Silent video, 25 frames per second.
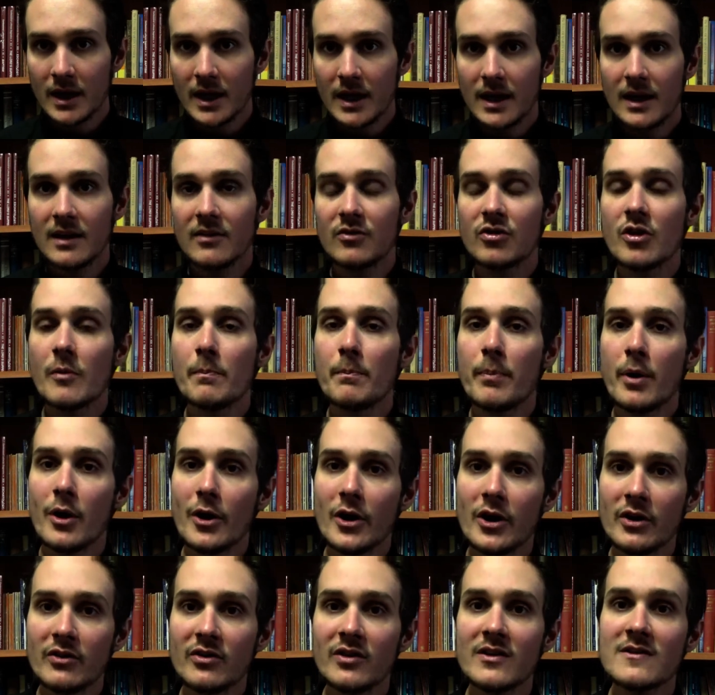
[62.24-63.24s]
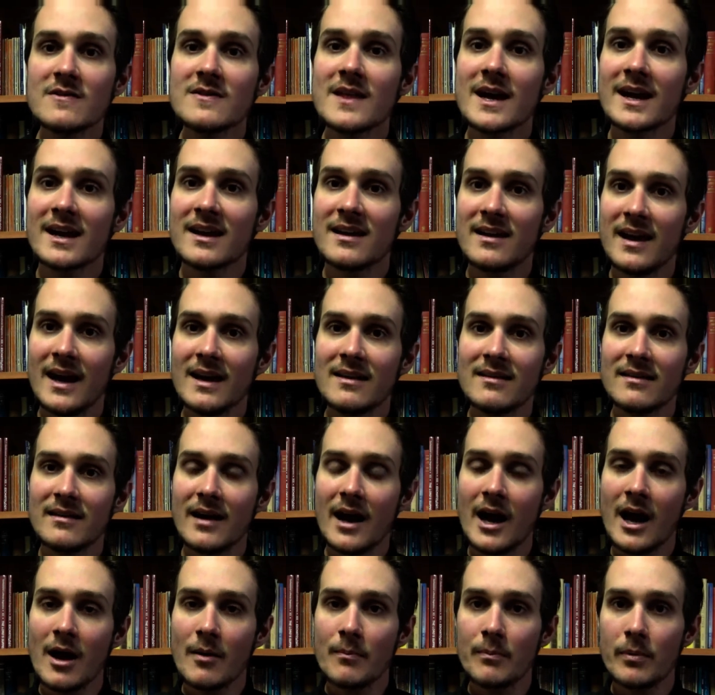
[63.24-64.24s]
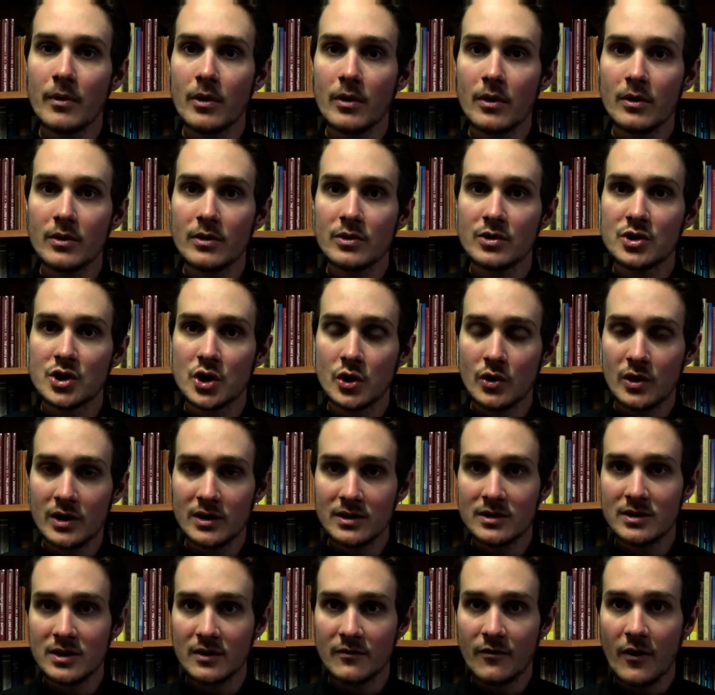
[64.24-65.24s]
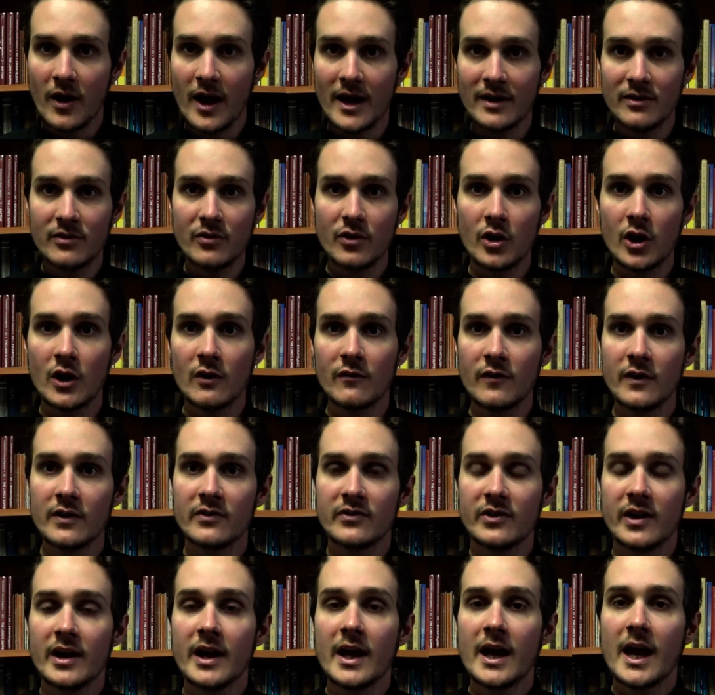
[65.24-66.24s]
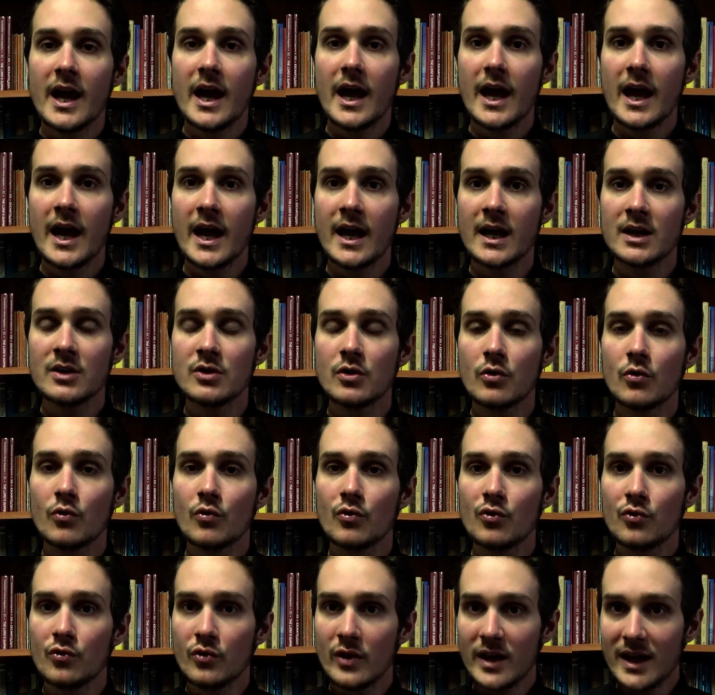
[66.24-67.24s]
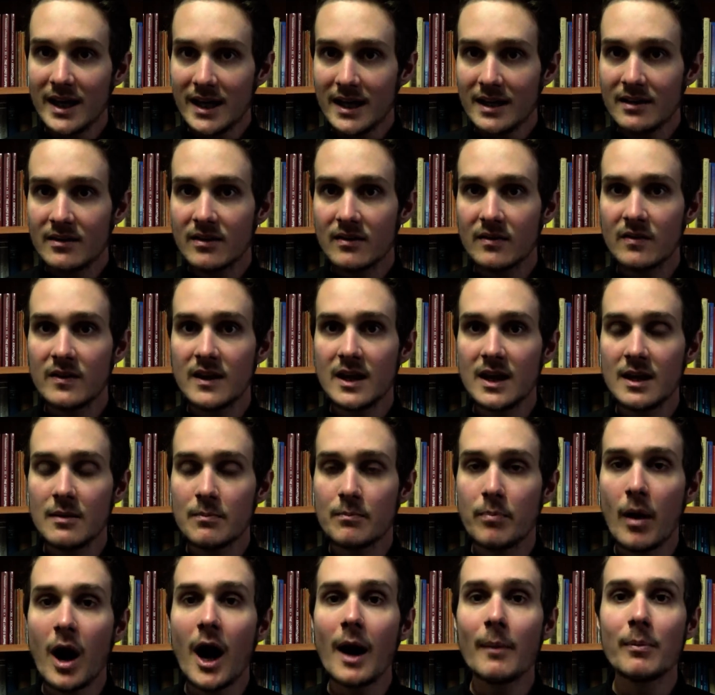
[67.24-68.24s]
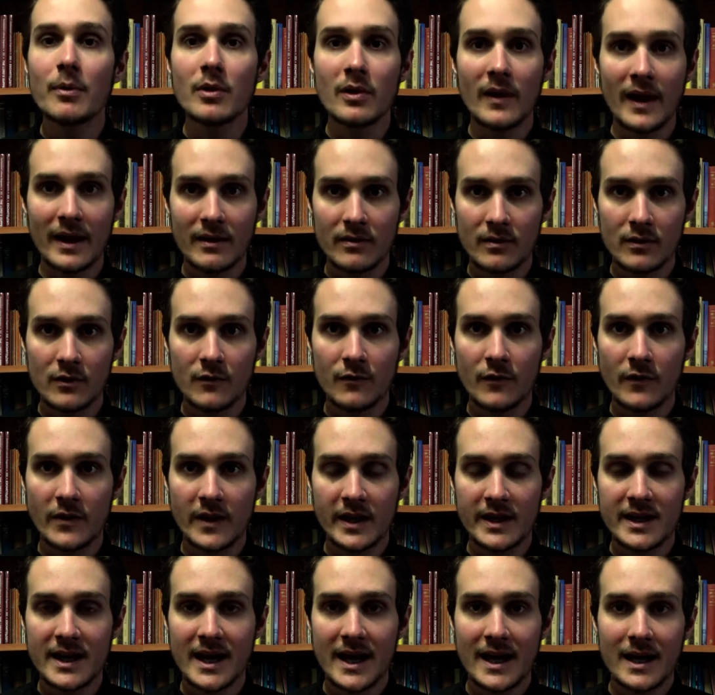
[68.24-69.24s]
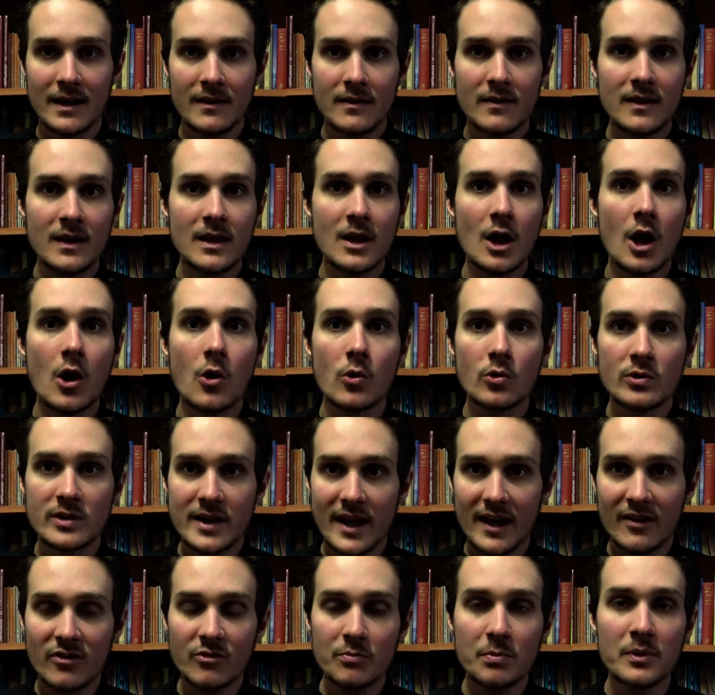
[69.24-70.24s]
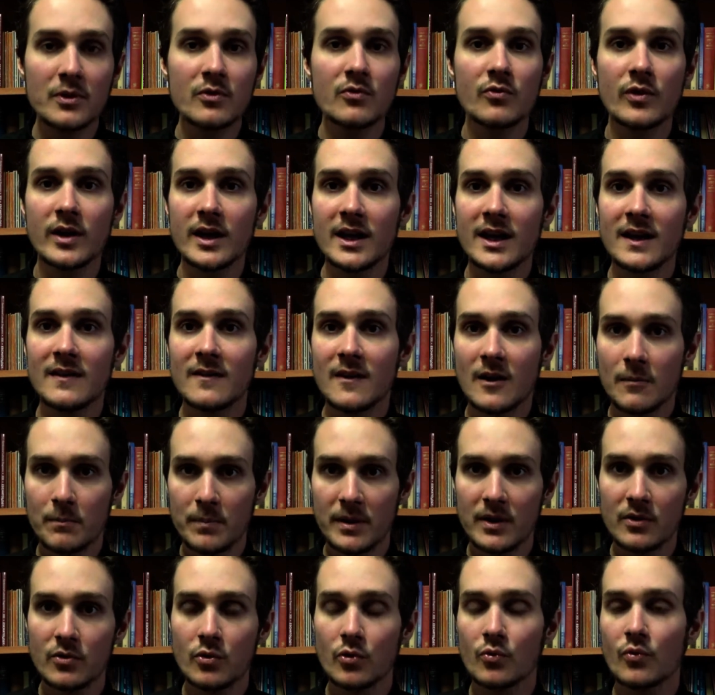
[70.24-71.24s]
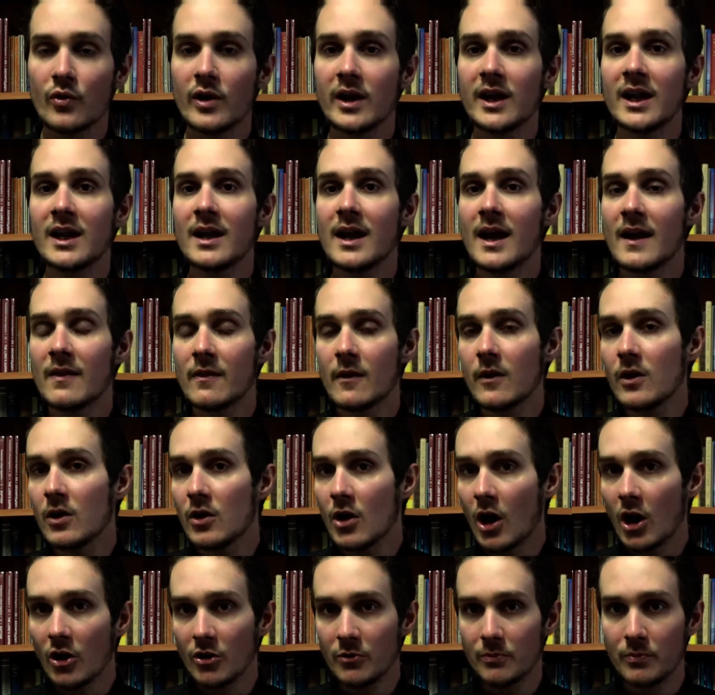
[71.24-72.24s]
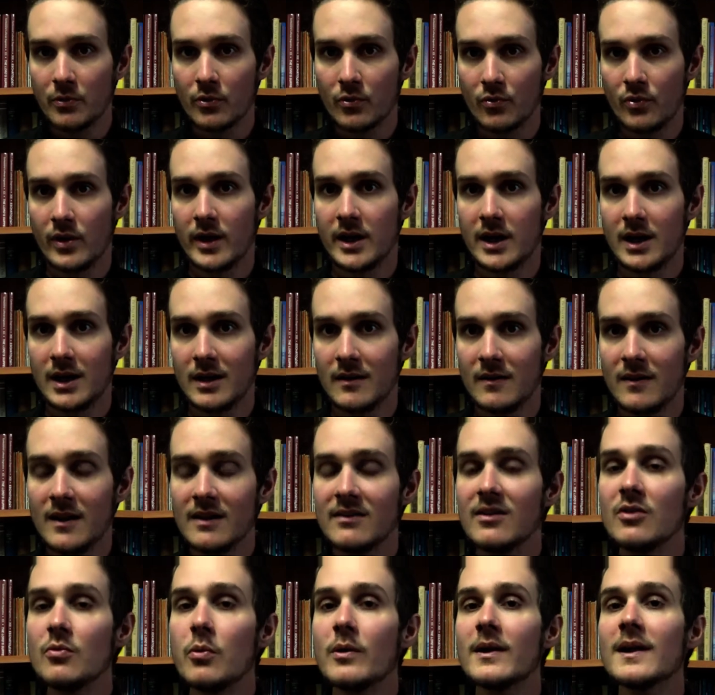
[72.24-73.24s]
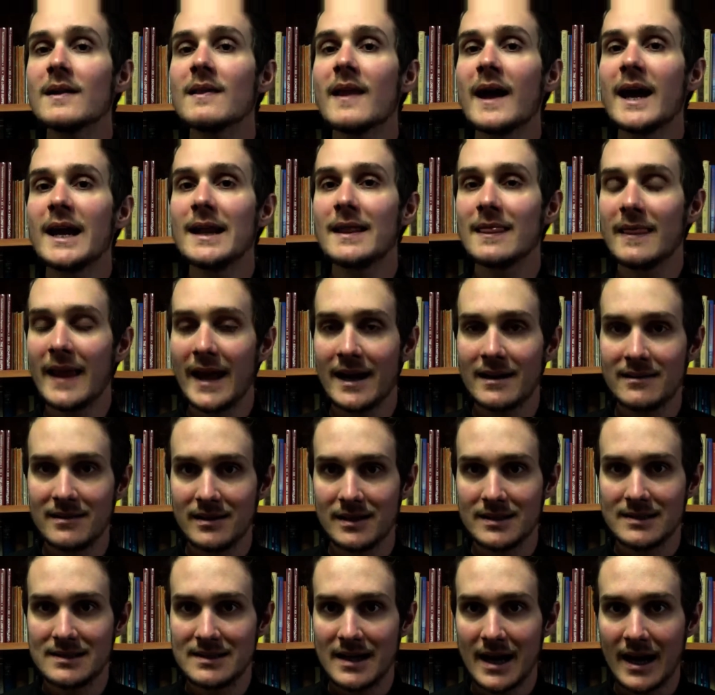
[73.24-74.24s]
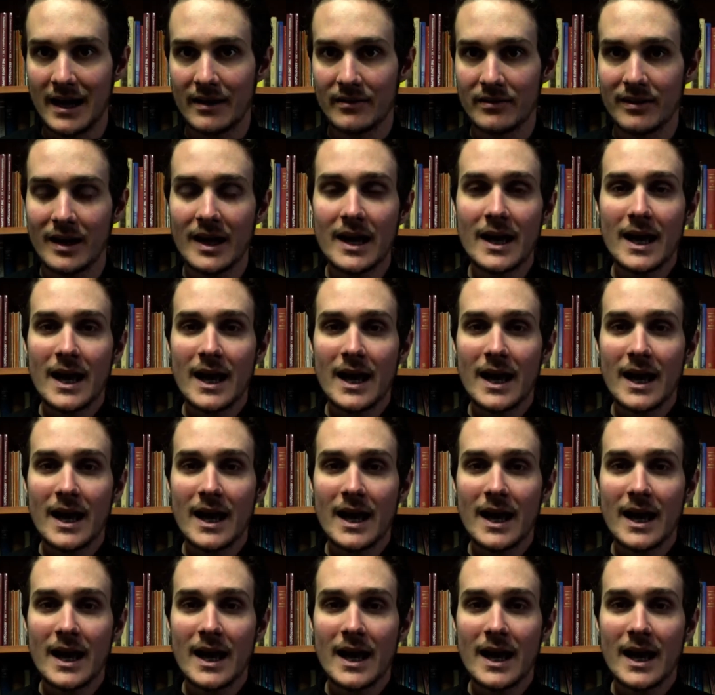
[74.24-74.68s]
is the person that gets up during divine service and reads the Bible lessons for the day, the Old Testament reading, the Epistle reading, and the Gospel reading. This is what a lay lector does.